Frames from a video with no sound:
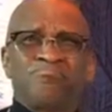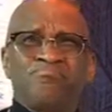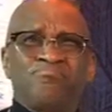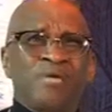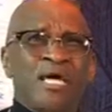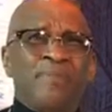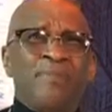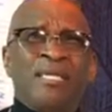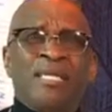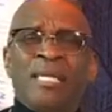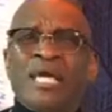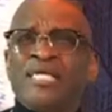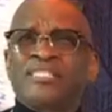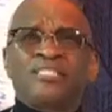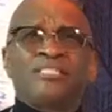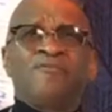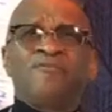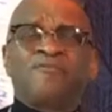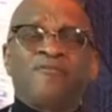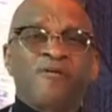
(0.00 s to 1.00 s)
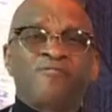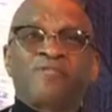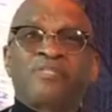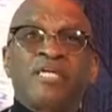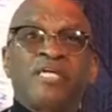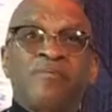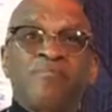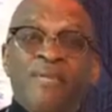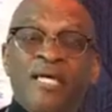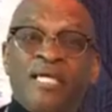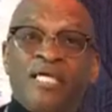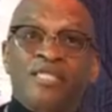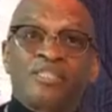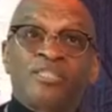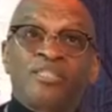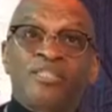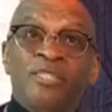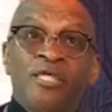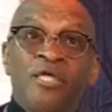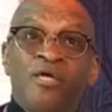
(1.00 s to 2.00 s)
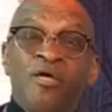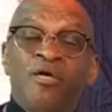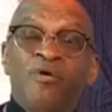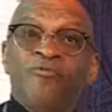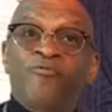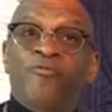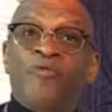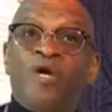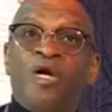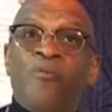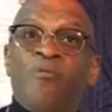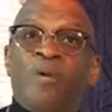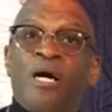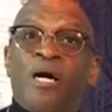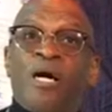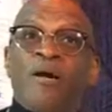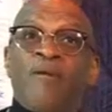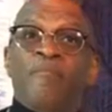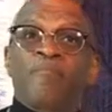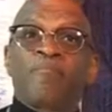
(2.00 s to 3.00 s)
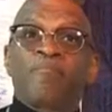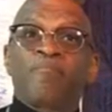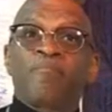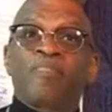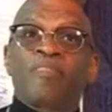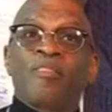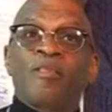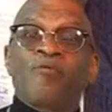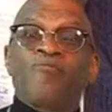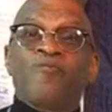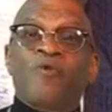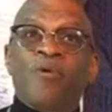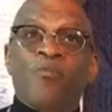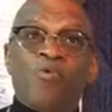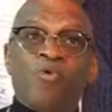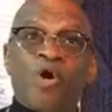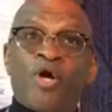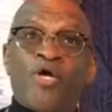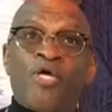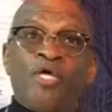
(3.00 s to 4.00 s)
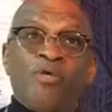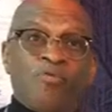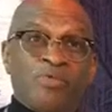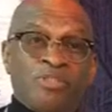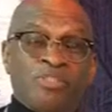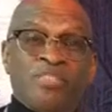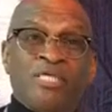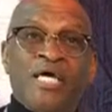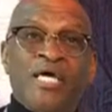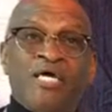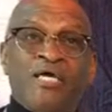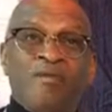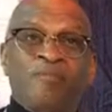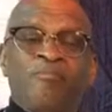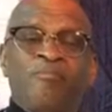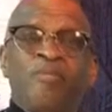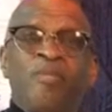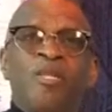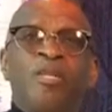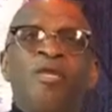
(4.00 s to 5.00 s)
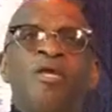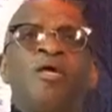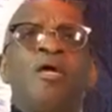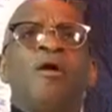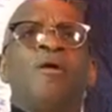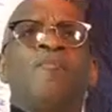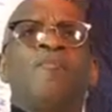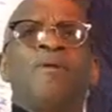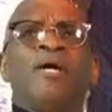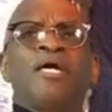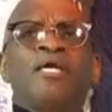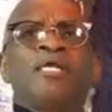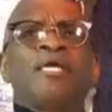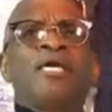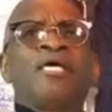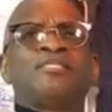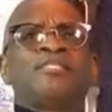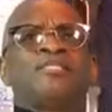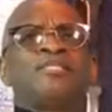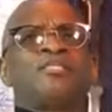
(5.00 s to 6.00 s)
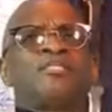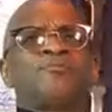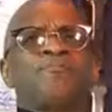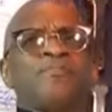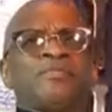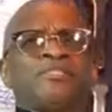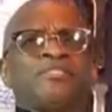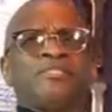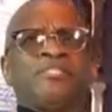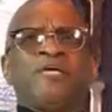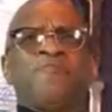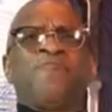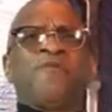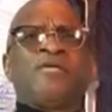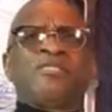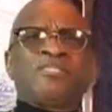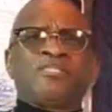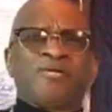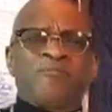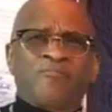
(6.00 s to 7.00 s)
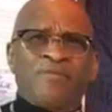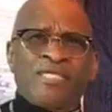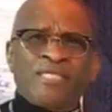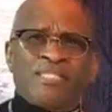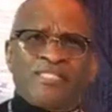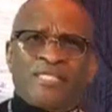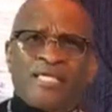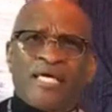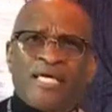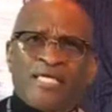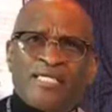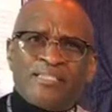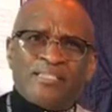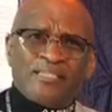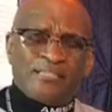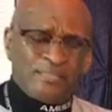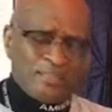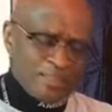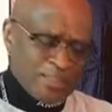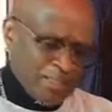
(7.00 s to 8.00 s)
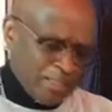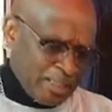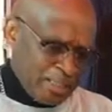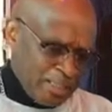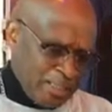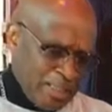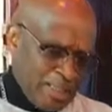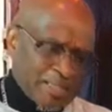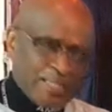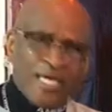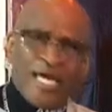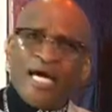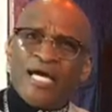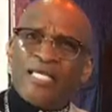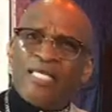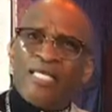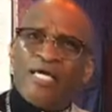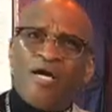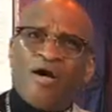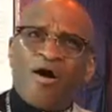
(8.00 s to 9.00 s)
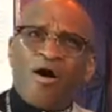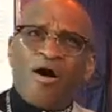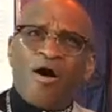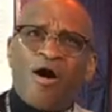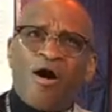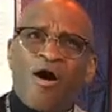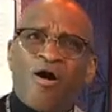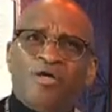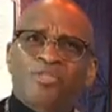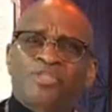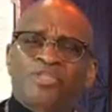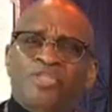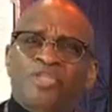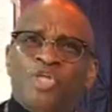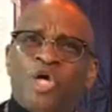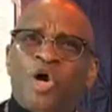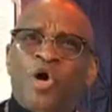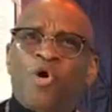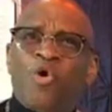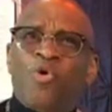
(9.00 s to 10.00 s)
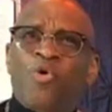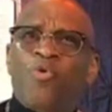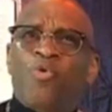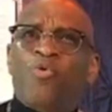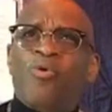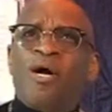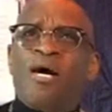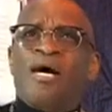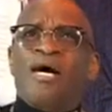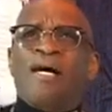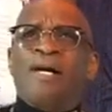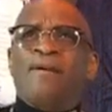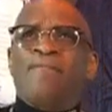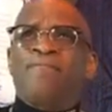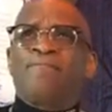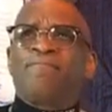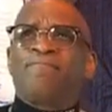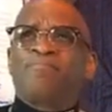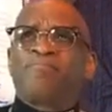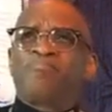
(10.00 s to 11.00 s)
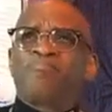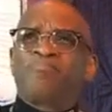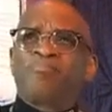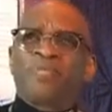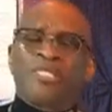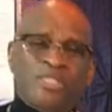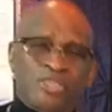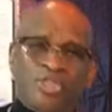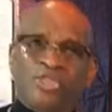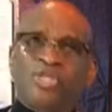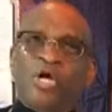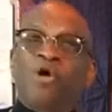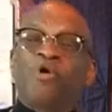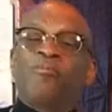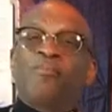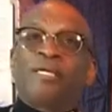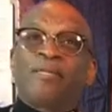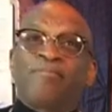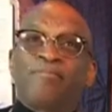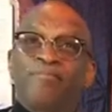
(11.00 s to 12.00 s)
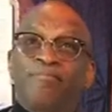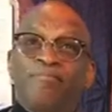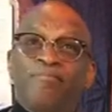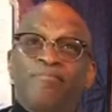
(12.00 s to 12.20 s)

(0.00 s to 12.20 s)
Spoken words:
maybe less than 15 minutes from where he was taken. But it's the specifics of this case that are so disturbing.